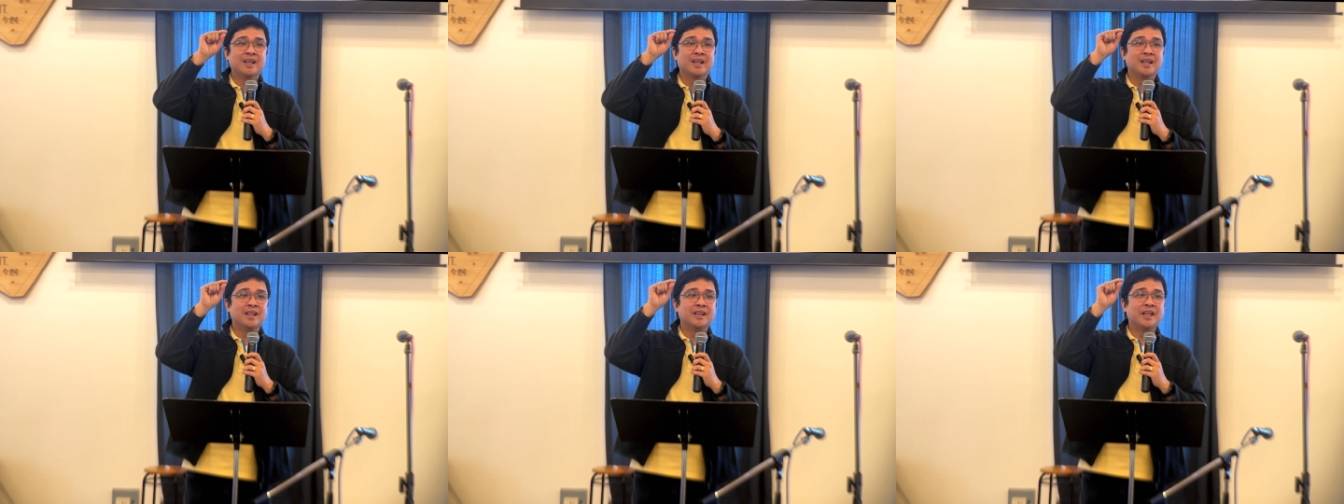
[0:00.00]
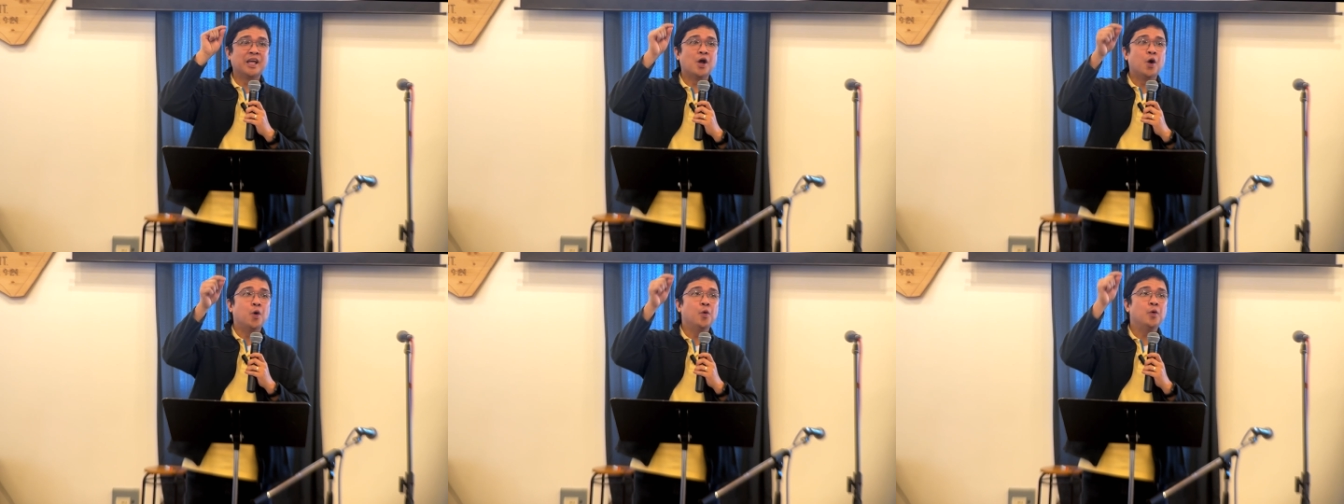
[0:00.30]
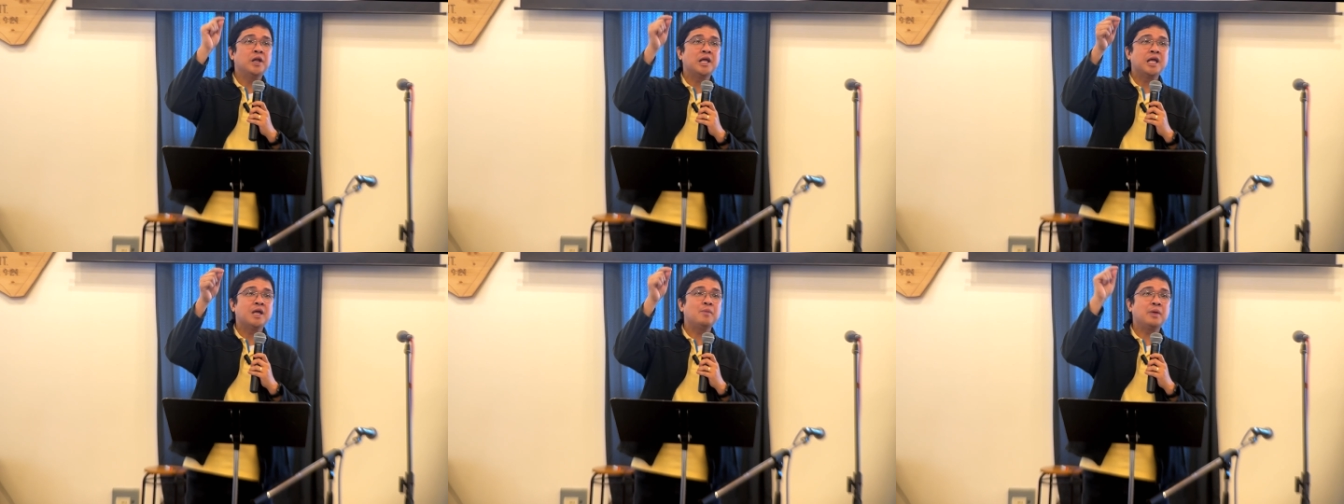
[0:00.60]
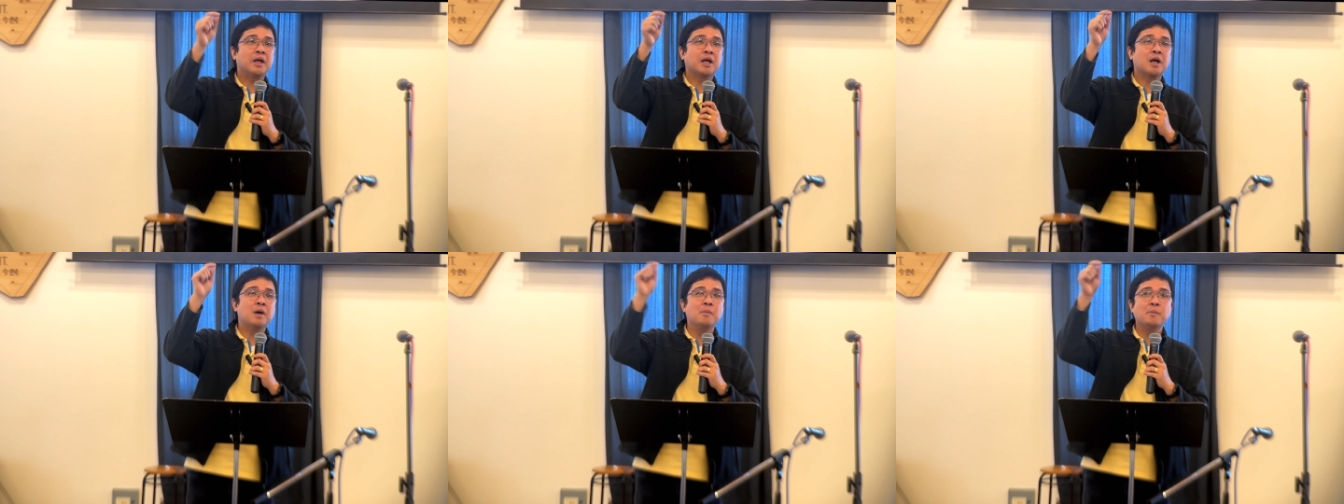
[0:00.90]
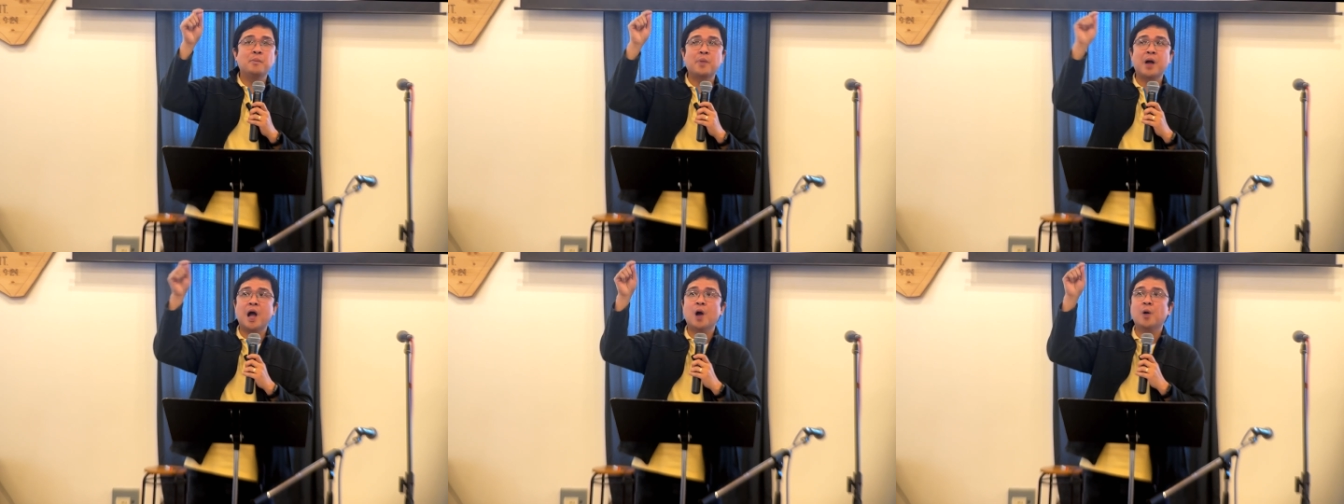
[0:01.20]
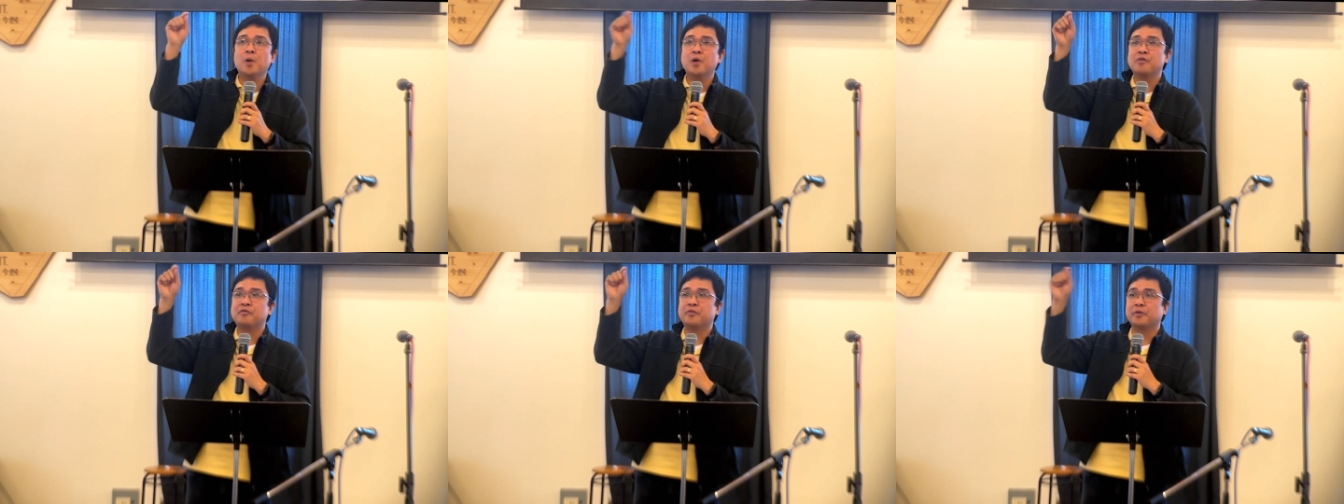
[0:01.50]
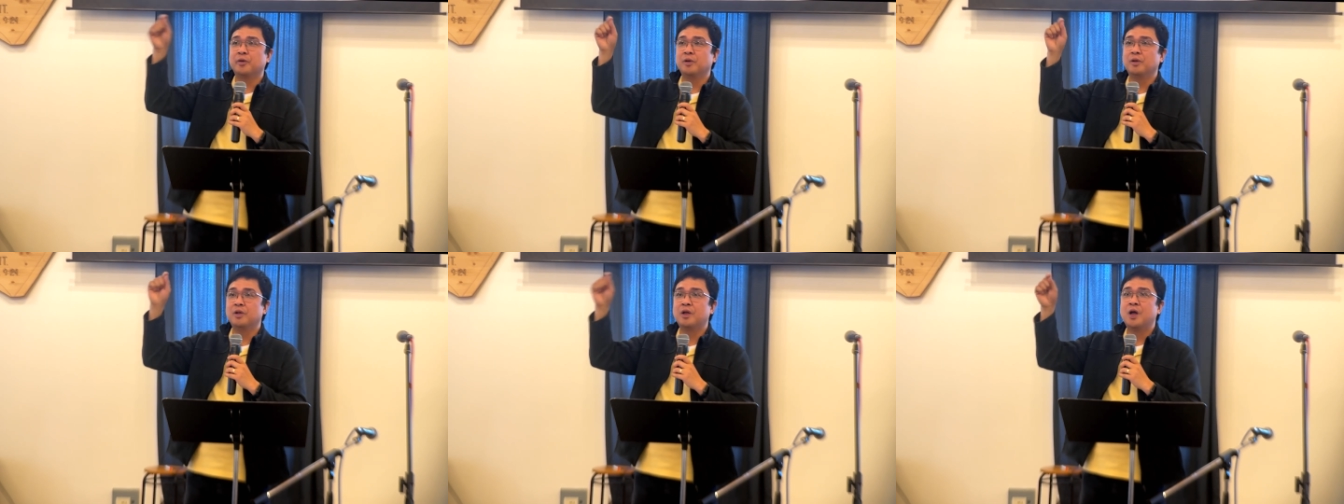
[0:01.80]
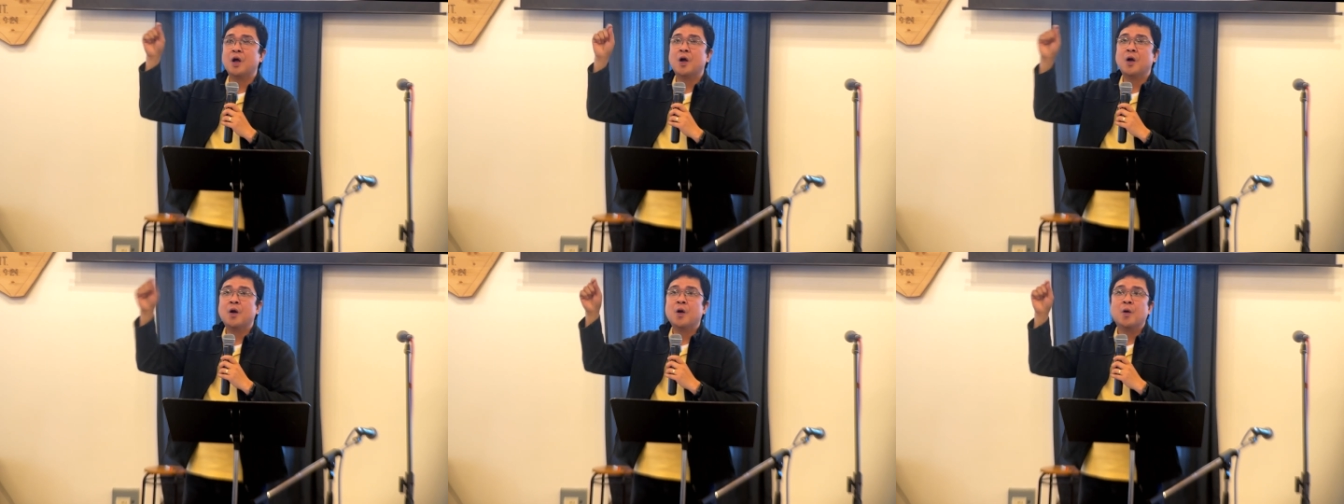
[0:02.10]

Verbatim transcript: They only become powerful